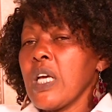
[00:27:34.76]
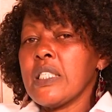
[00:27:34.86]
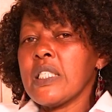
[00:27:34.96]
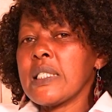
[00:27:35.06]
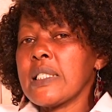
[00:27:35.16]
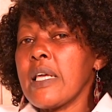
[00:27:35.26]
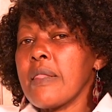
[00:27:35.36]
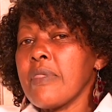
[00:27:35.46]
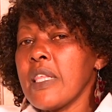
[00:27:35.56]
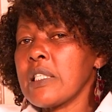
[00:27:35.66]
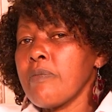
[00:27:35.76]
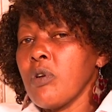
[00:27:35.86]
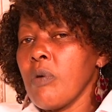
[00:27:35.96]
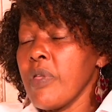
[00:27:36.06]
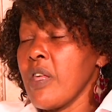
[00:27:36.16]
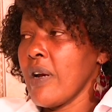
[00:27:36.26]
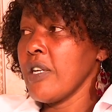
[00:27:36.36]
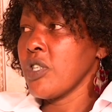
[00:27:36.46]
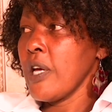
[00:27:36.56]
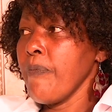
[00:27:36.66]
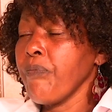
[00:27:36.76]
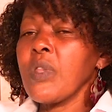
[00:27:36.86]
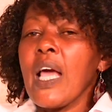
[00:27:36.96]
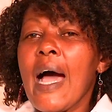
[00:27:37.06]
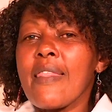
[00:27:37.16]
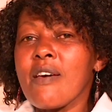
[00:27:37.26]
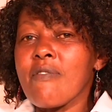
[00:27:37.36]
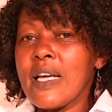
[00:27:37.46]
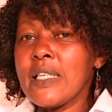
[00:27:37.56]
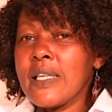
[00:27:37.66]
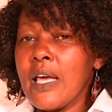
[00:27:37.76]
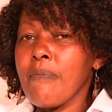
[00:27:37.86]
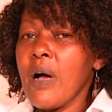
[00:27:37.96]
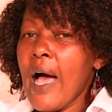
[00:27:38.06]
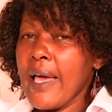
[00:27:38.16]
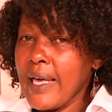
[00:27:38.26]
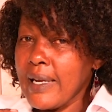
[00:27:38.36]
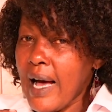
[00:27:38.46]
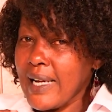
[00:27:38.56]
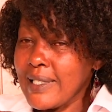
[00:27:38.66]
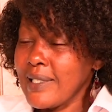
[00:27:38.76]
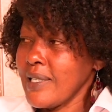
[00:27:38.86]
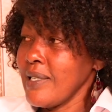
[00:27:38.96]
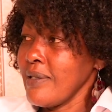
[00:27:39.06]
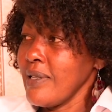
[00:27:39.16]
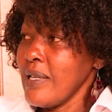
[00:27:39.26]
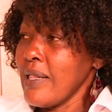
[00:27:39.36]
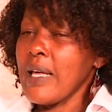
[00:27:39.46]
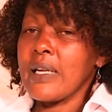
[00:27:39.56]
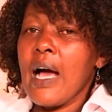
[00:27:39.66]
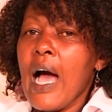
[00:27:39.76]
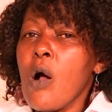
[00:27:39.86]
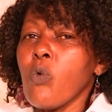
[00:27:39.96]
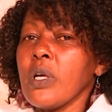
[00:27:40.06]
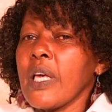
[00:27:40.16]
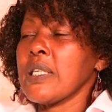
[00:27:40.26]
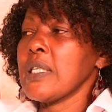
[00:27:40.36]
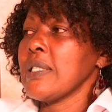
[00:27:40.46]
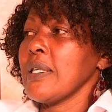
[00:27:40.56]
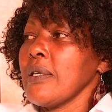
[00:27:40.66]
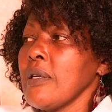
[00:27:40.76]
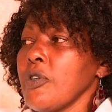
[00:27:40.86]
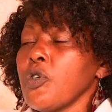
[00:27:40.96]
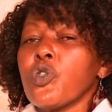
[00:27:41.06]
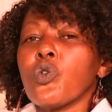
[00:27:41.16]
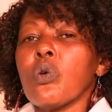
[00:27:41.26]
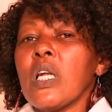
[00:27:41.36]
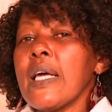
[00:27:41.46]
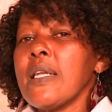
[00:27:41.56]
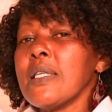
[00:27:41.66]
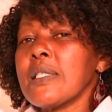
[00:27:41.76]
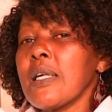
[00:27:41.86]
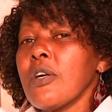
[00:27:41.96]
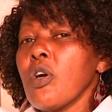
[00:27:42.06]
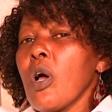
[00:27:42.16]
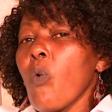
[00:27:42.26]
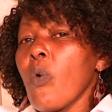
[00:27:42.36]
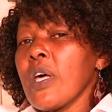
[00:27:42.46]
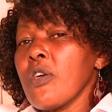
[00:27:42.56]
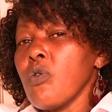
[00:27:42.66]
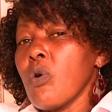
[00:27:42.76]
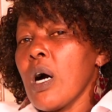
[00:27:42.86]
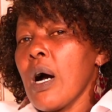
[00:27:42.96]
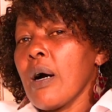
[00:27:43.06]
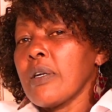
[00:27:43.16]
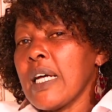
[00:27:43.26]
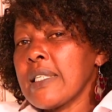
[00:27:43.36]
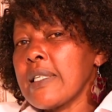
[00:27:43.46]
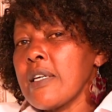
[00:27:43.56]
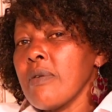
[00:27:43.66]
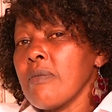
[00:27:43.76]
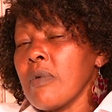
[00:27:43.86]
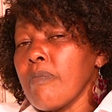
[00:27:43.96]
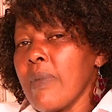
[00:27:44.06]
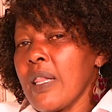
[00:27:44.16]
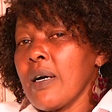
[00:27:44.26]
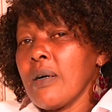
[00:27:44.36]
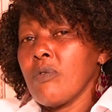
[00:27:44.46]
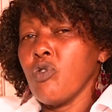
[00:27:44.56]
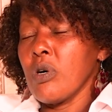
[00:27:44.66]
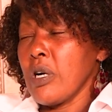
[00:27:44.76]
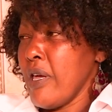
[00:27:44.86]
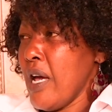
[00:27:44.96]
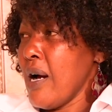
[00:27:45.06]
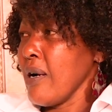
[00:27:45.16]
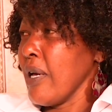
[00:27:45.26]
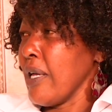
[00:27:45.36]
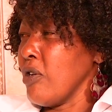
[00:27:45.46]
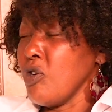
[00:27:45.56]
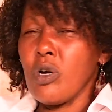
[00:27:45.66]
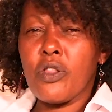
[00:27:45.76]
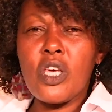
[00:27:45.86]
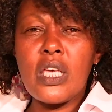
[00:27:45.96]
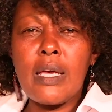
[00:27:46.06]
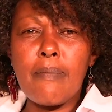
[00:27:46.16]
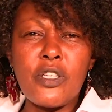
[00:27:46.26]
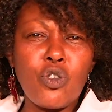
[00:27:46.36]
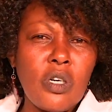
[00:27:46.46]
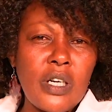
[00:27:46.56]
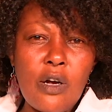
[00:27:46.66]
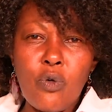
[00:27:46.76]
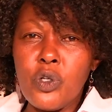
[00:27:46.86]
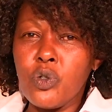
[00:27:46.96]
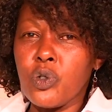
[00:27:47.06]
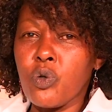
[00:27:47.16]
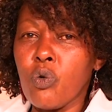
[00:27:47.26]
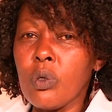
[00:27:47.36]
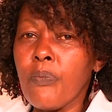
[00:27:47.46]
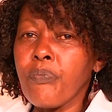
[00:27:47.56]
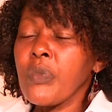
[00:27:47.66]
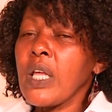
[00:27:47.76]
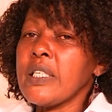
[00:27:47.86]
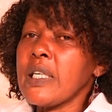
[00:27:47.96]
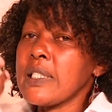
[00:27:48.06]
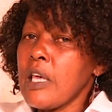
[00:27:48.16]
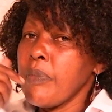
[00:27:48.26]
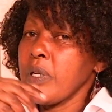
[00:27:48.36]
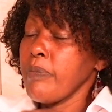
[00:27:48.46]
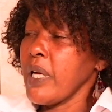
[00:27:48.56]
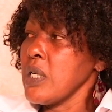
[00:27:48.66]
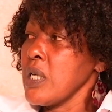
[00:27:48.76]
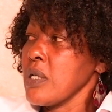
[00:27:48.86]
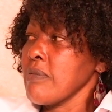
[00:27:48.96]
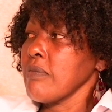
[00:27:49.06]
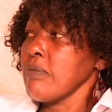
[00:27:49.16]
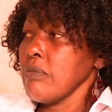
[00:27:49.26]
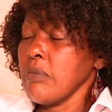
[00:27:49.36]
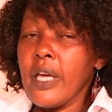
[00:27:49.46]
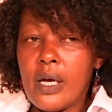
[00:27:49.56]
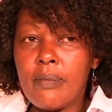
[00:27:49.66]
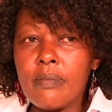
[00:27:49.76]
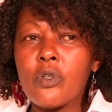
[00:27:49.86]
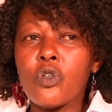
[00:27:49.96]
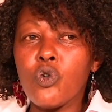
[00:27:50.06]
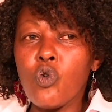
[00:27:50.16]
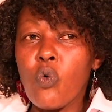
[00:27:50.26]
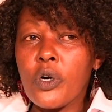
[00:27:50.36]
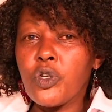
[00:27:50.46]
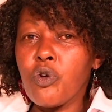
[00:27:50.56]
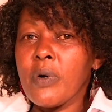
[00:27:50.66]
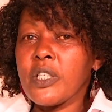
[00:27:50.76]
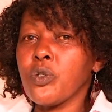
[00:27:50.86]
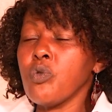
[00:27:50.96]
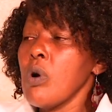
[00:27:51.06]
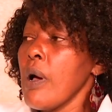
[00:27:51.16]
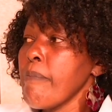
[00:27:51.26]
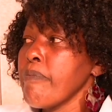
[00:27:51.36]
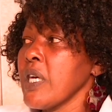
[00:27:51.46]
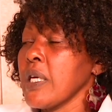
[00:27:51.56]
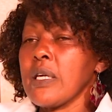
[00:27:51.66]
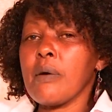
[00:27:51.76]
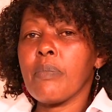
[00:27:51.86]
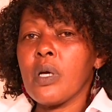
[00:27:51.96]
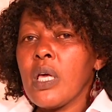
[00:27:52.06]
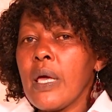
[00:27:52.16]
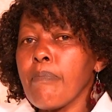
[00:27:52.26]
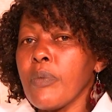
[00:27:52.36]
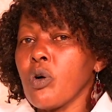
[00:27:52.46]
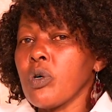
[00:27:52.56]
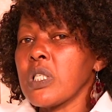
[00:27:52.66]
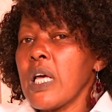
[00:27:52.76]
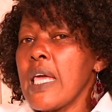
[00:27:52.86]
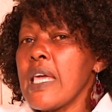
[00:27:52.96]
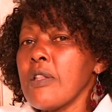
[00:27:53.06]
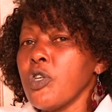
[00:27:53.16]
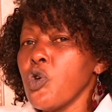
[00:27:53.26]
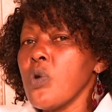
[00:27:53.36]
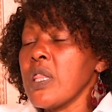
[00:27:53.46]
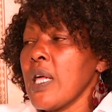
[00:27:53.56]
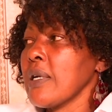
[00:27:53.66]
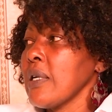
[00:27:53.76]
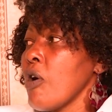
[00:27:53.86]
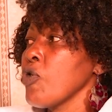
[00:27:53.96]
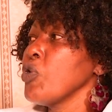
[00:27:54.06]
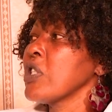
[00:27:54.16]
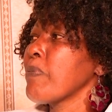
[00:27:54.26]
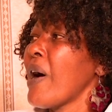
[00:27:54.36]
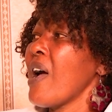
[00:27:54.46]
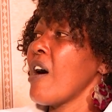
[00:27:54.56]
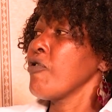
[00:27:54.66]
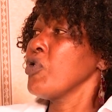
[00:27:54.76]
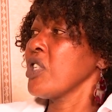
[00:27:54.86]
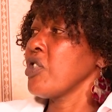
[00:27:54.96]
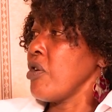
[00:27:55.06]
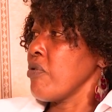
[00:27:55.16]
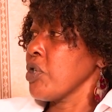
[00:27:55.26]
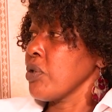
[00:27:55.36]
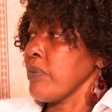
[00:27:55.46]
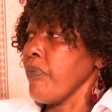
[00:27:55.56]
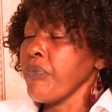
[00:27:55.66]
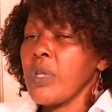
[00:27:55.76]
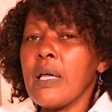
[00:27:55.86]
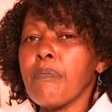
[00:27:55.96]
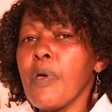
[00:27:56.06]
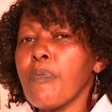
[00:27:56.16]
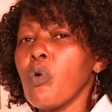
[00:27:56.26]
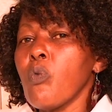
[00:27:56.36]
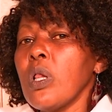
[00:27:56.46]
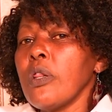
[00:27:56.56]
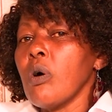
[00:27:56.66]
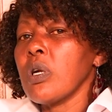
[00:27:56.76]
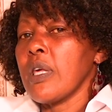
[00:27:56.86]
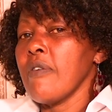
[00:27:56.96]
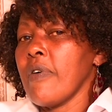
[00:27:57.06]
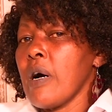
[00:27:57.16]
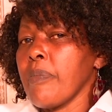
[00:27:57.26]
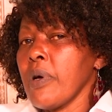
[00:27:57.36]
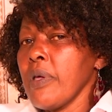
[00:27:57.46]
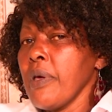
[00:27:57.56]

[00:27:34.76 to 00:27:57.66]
Just say, this may not be the right time. At the right time, I can ascertain that I will get it done. So ladies, whether you are nursing mother, you are young and you are thinking my children are going to school, just keep it pending. Yeah? Do what you must do, pick it up, because in doing that now, you inspire a future generation. And people will not give up.